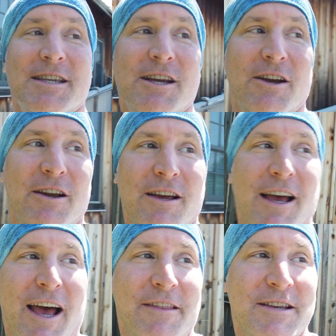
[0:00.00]
here
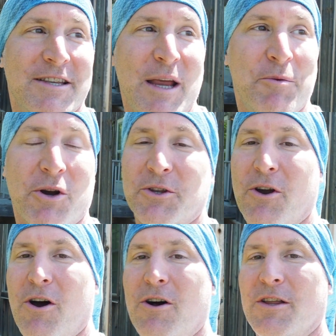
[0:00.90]
at this state park. They're
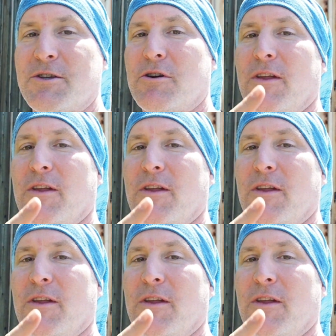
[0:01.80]
all in sort of